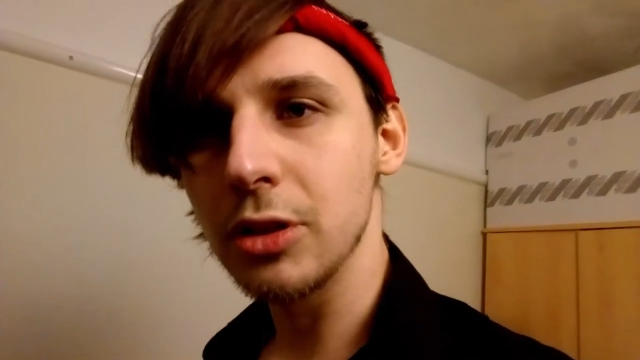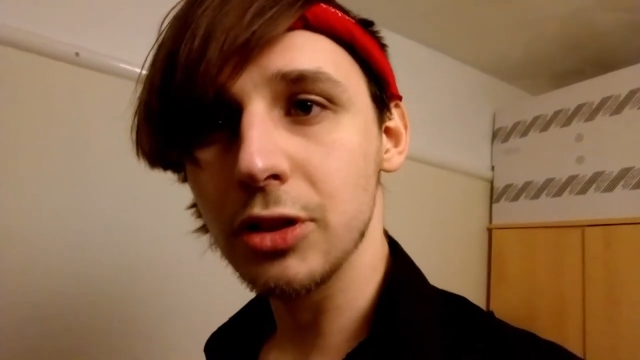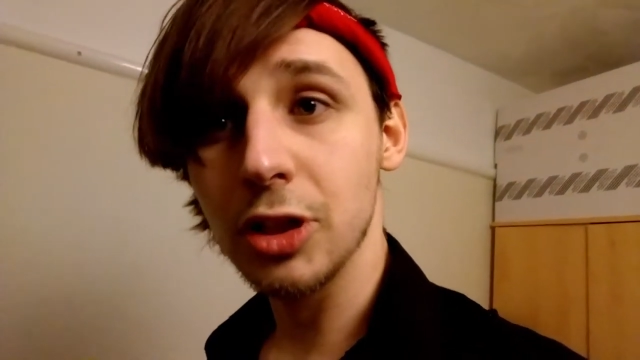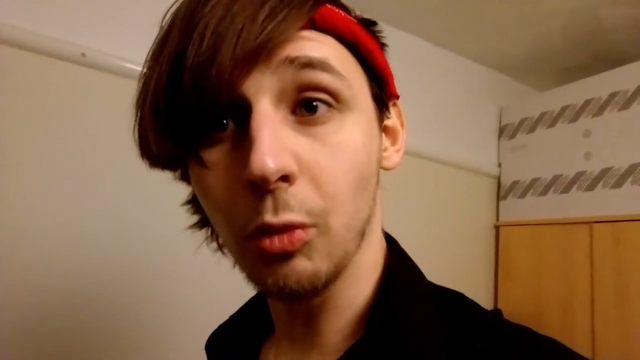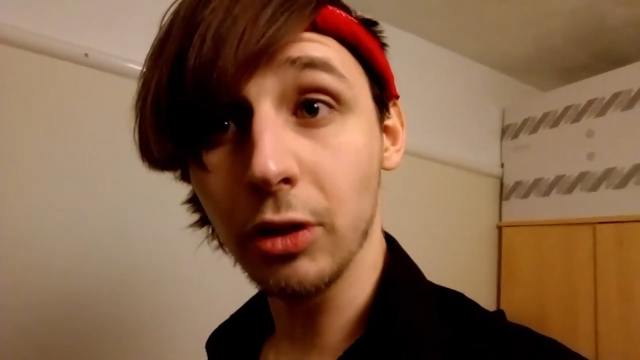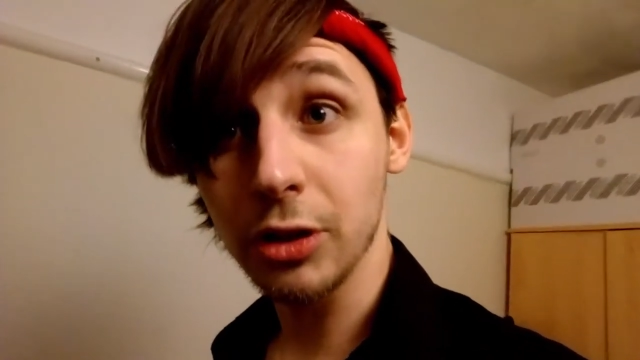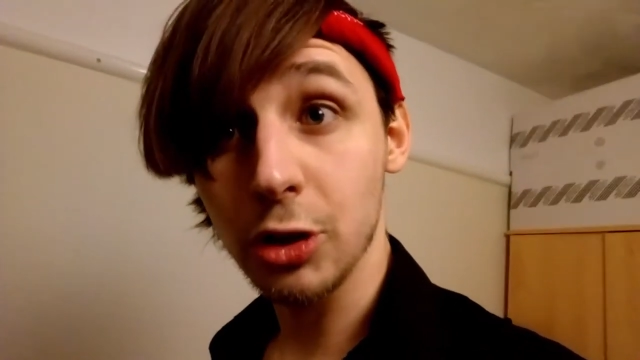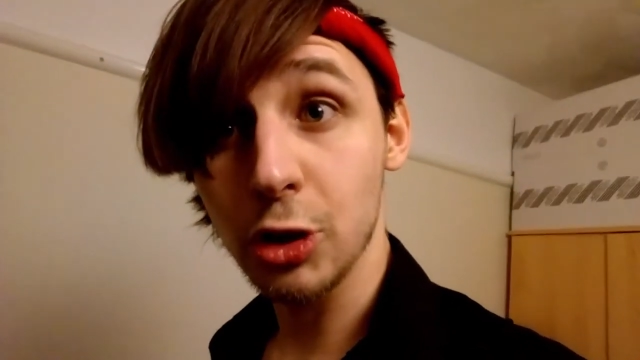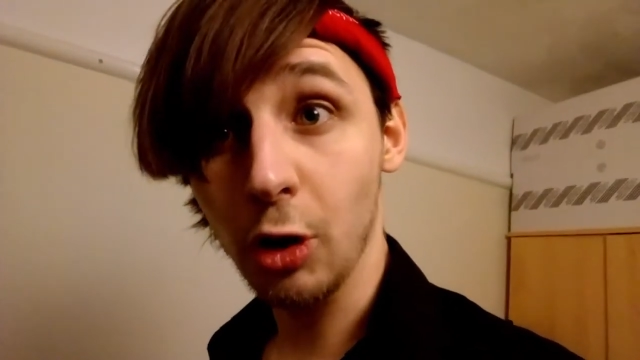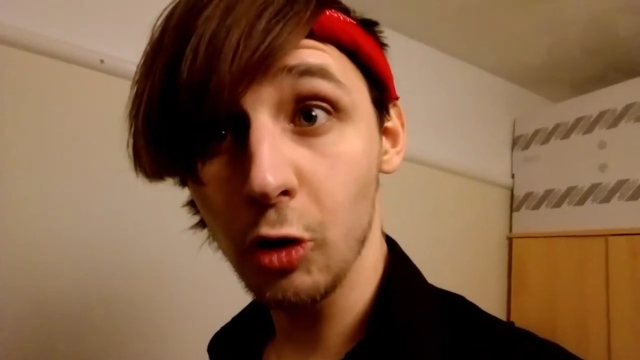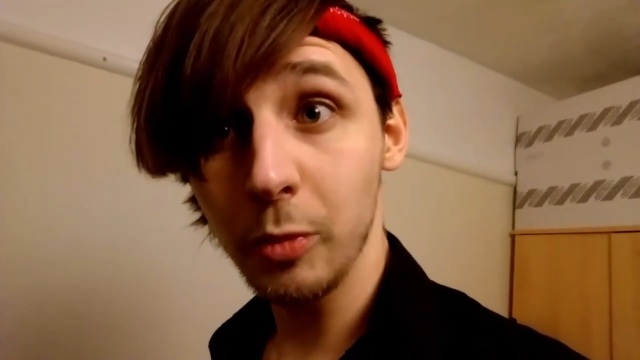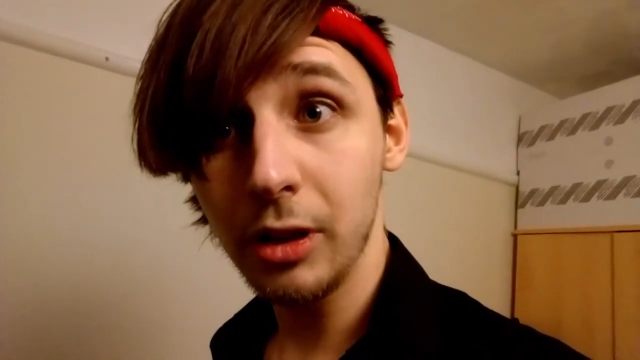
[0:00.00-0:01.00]
she wanted to
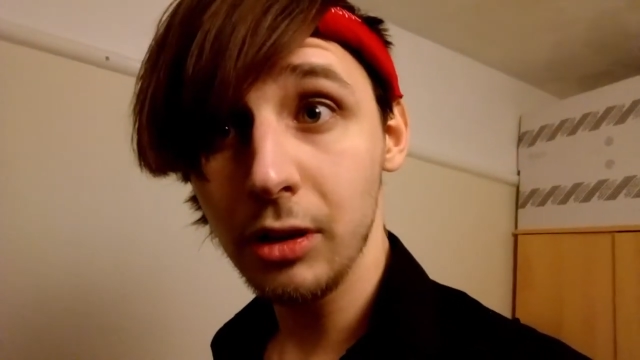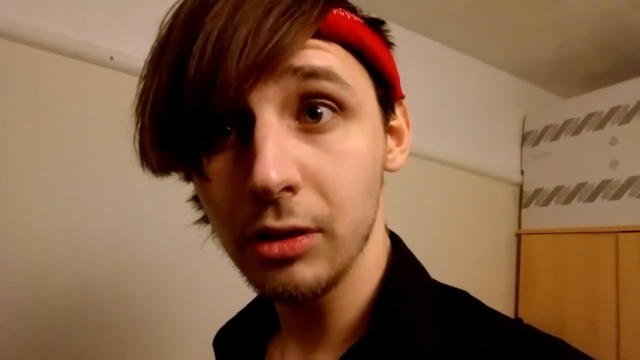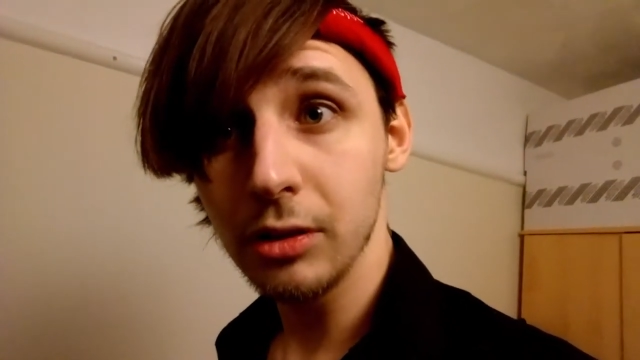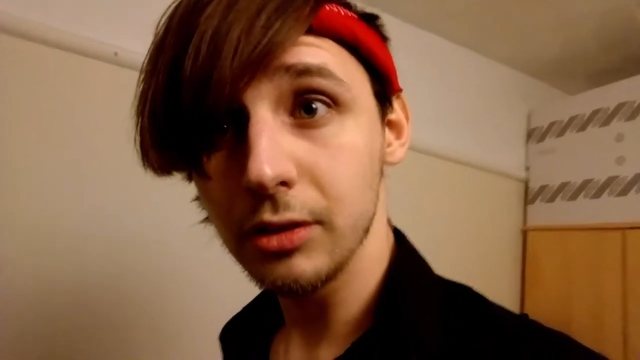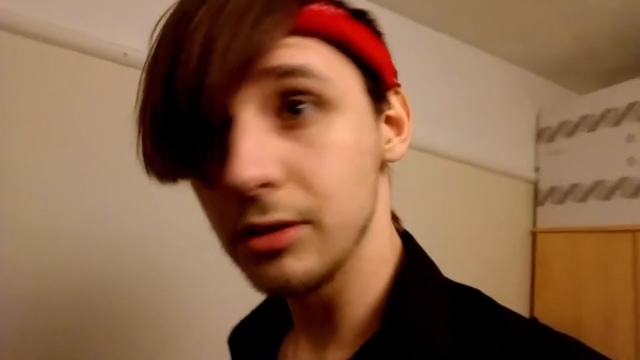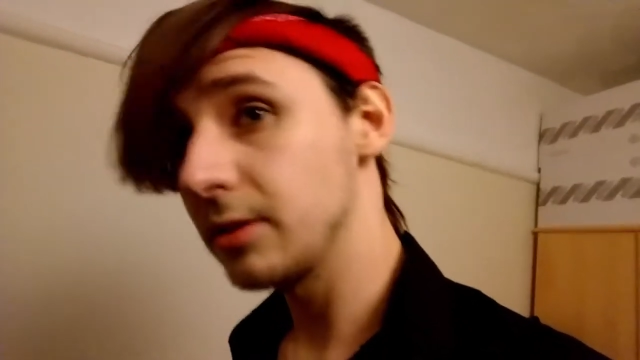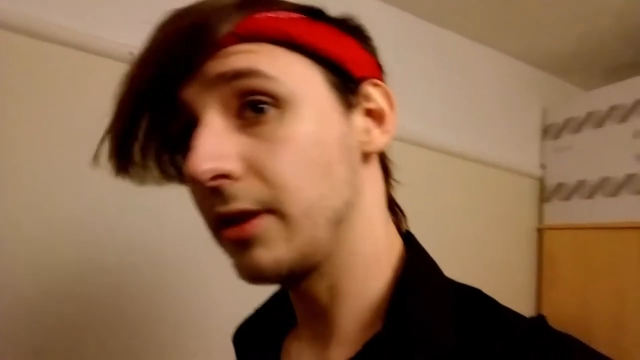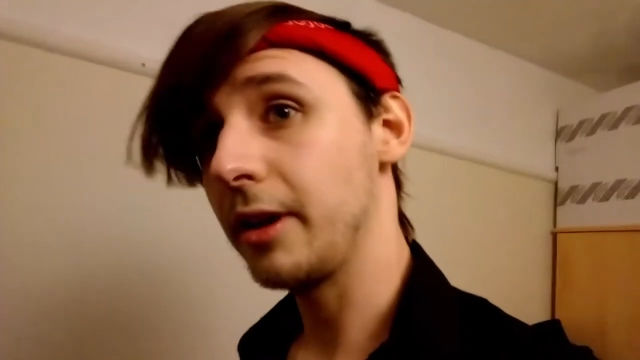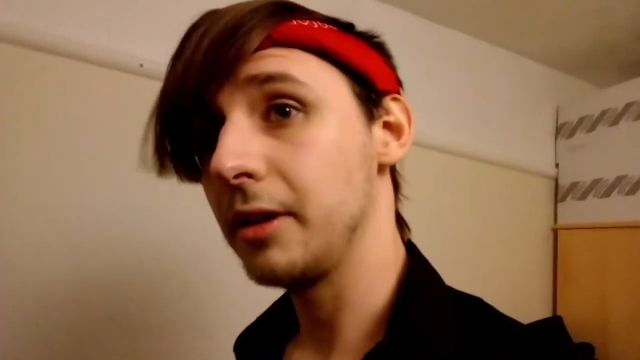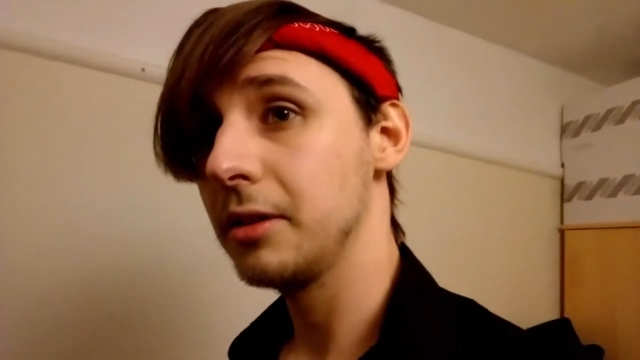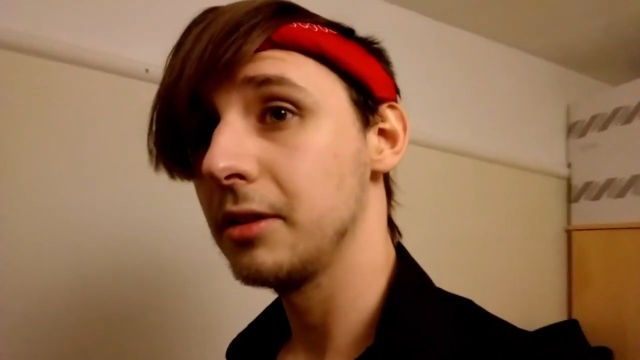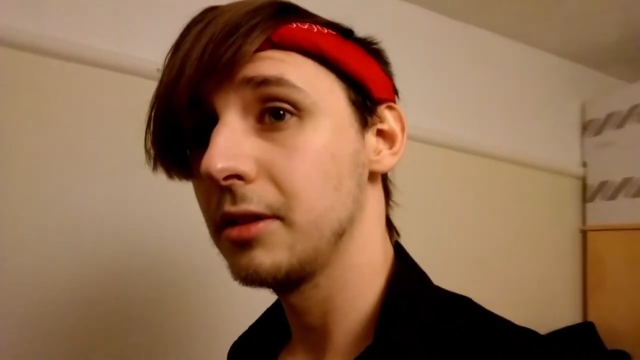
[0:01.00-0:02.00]
show me today,